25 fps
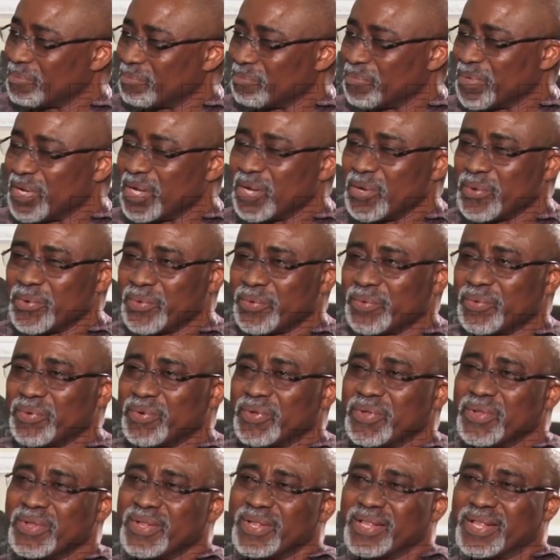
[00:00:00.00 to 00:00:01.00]
milieu,
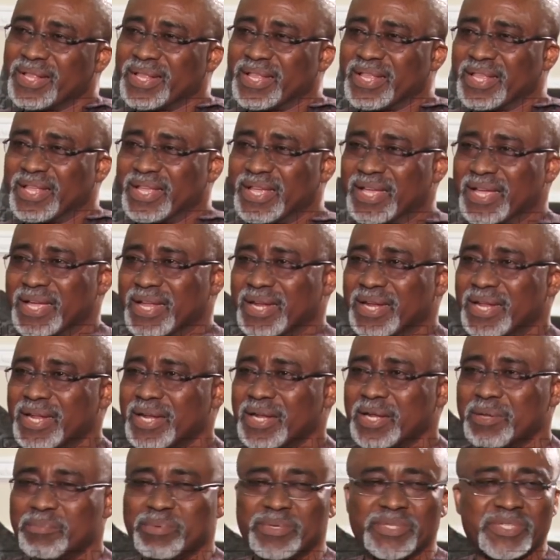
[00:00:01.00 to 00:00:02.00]

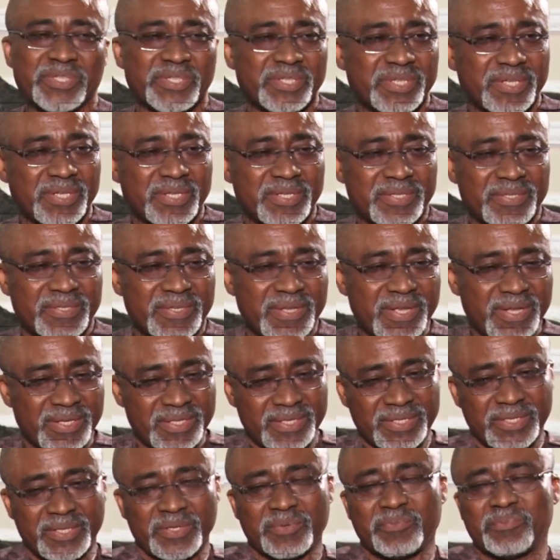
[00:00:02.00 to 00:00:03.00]
another person in a
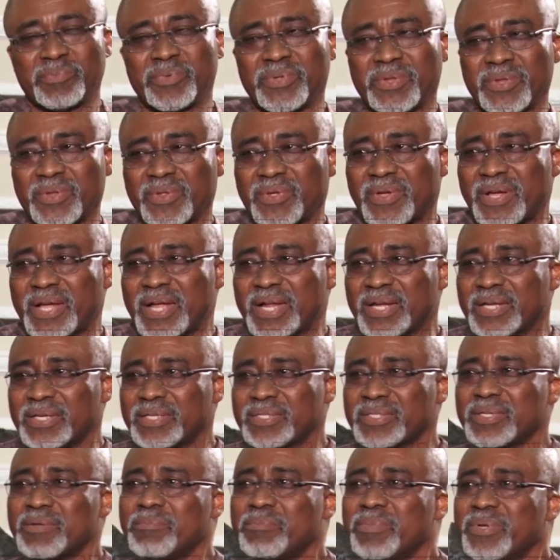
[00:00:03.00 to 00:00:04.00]
certain milieu,
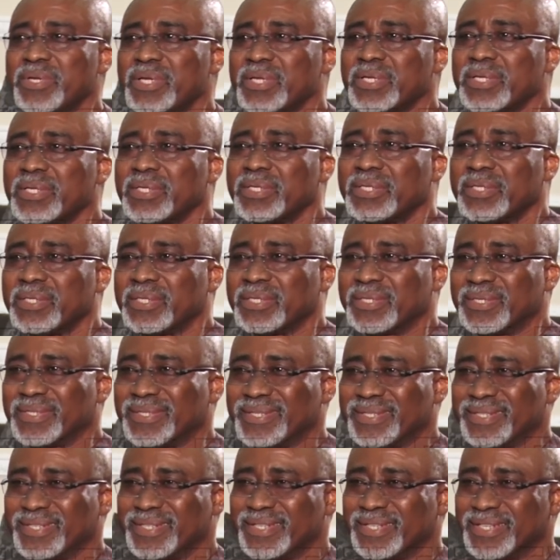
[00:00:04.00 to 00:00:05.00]
and somebody,
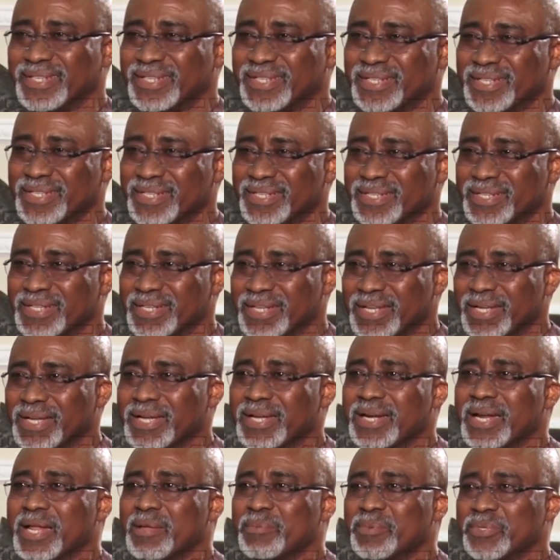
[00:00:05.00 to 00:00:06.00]
a
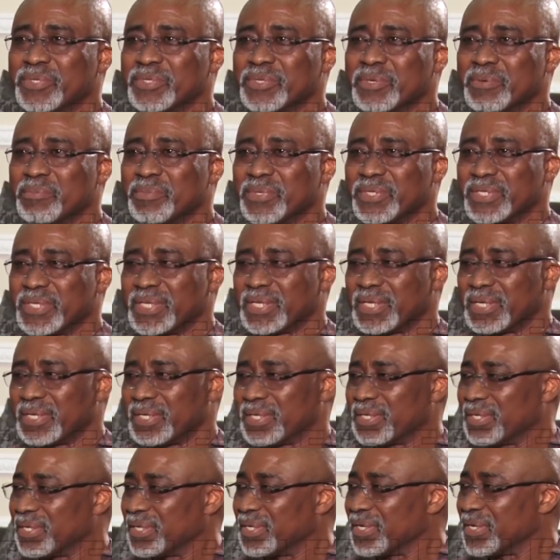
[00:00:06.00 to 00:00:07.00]
crime is committed,
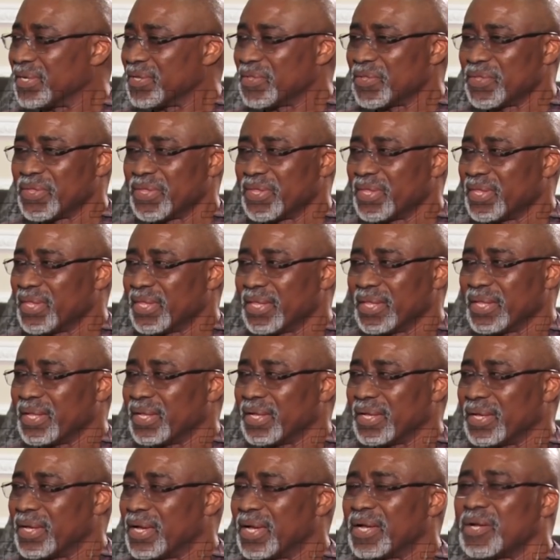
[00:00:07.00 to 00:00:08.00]

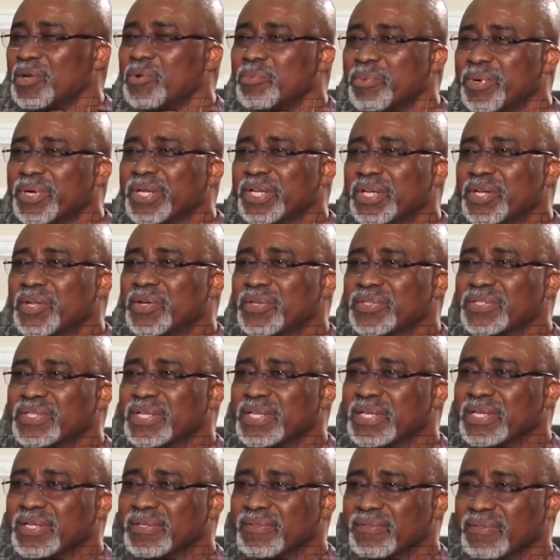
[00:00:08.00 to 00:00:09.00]
and nobody does
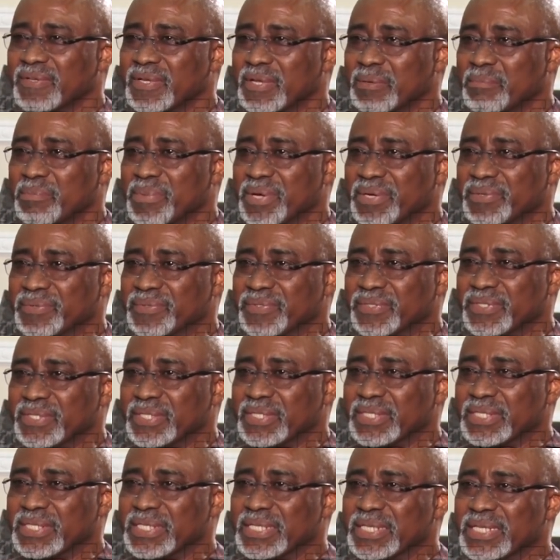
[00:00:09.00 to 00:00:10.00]
anything about
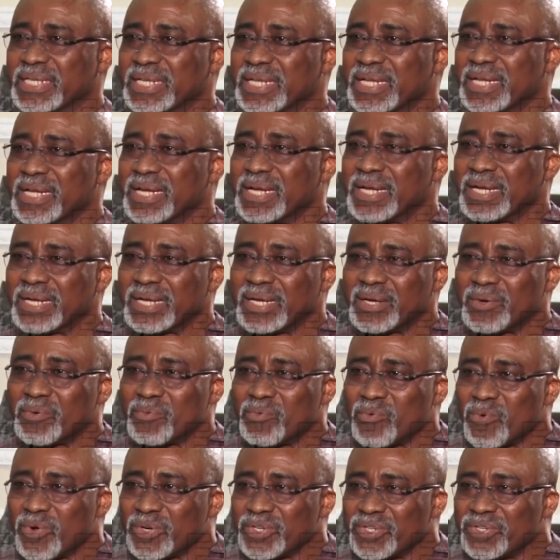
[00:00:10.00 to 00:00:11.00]
it.
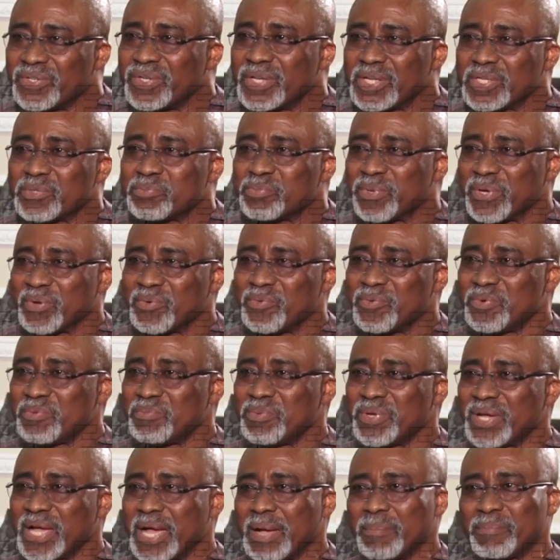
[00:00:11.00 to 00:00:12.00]
What do you expect will
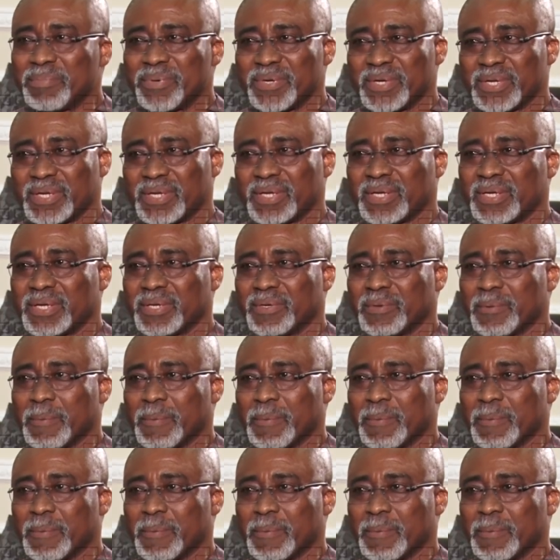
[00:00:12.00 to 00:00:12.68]
be happening?